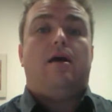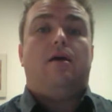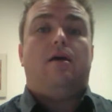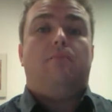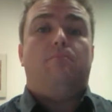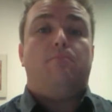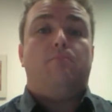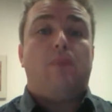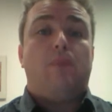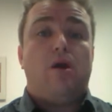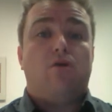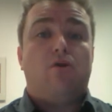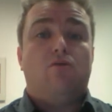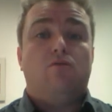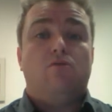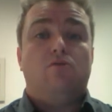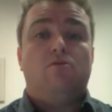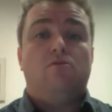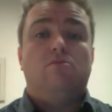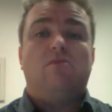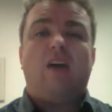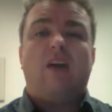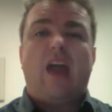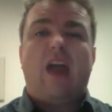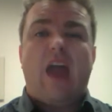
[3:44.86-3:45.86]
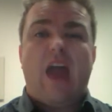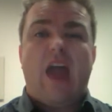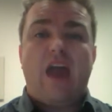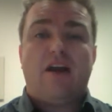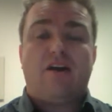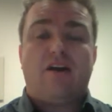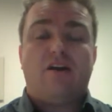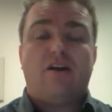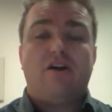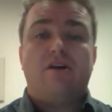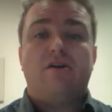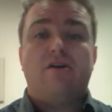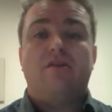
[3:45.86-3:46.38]
Merrell,
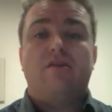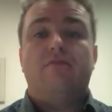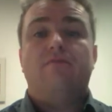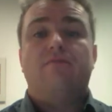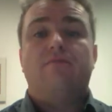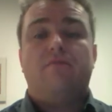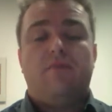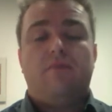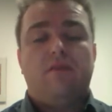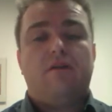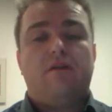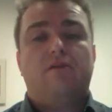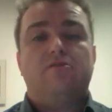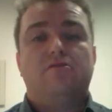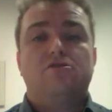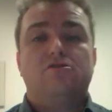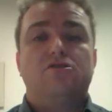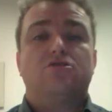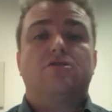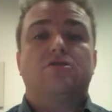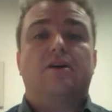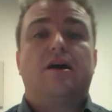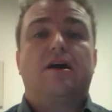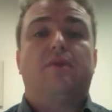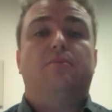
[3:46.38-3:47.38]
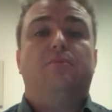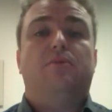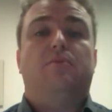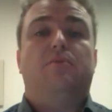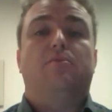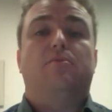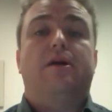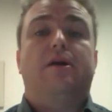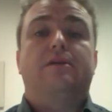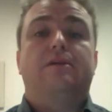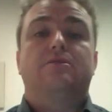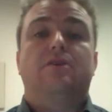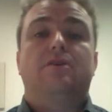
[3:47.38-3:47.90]
Echo. There are just a couple of
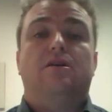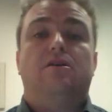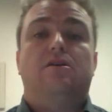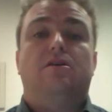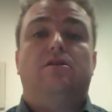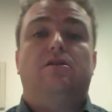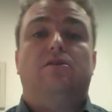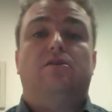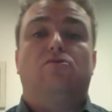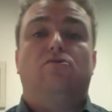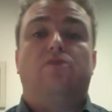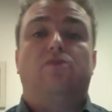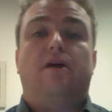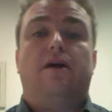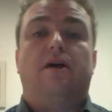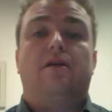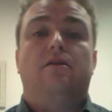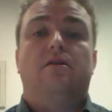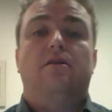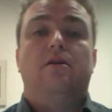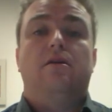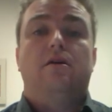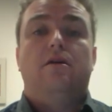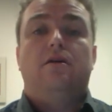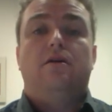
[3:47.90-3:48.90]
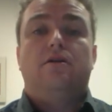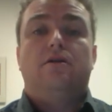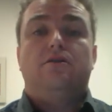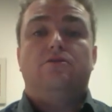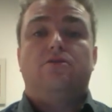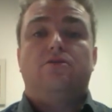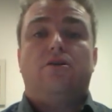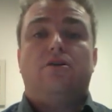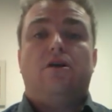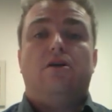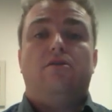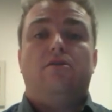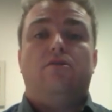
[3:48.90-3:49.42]
brands that you can look at.
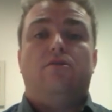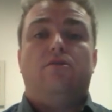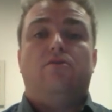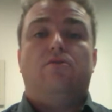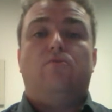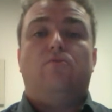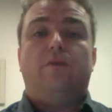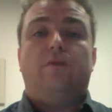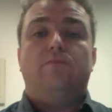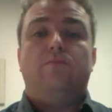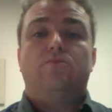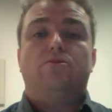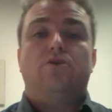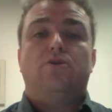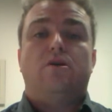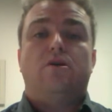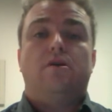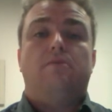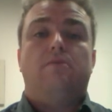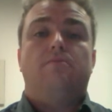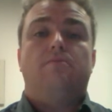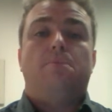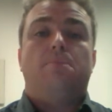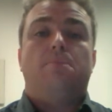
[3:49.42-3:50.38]
So go to the website,